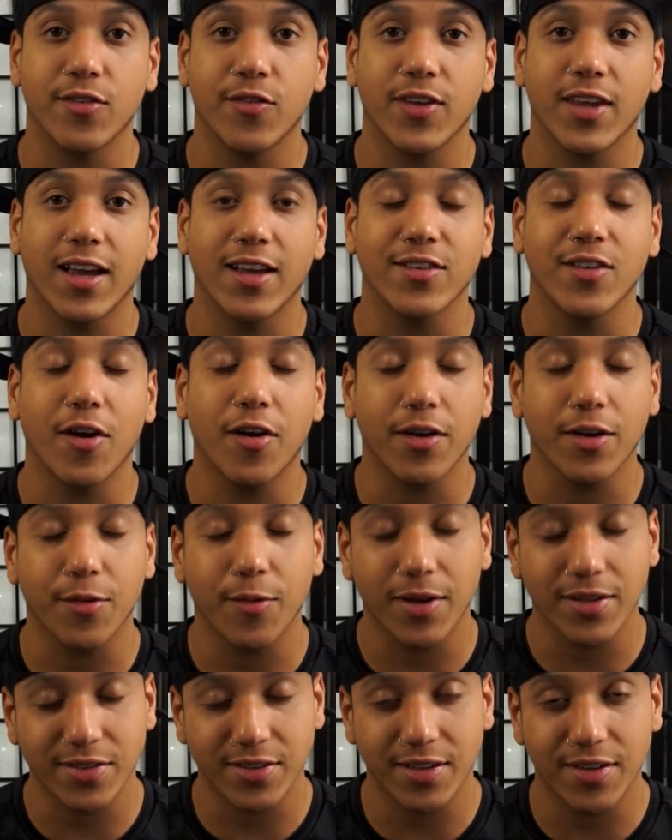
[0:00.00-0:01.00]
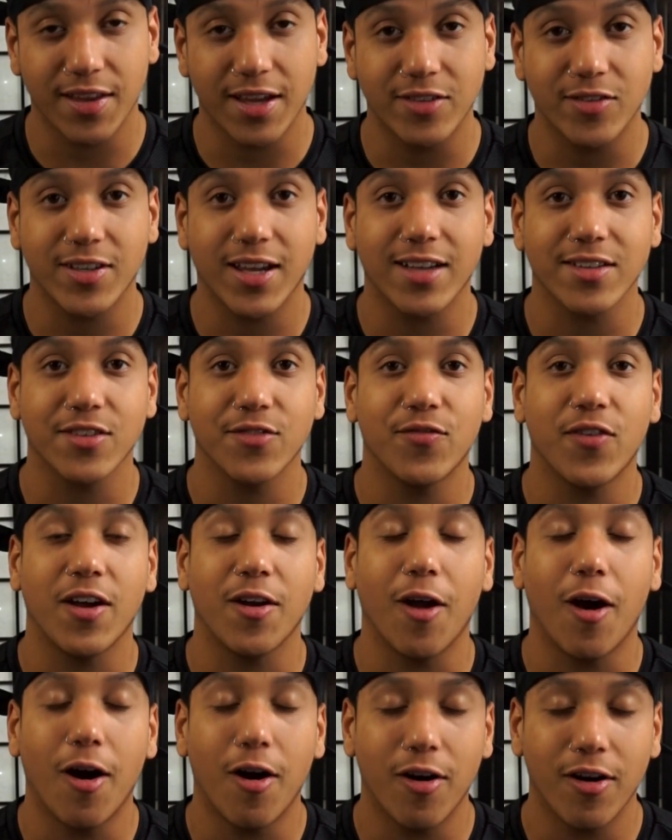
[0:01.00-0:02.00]
So if you guys are interested in that, you guys can
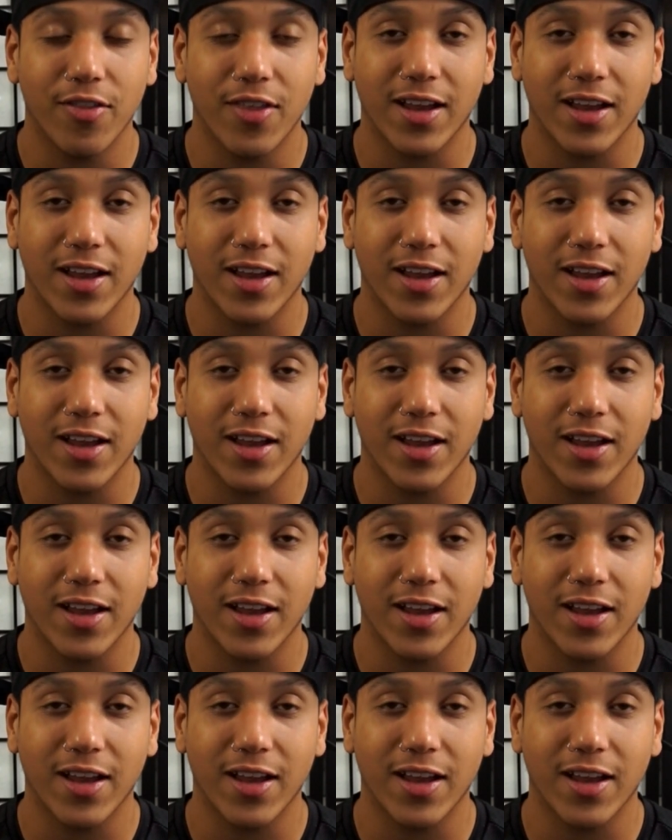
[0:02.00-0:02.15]
find all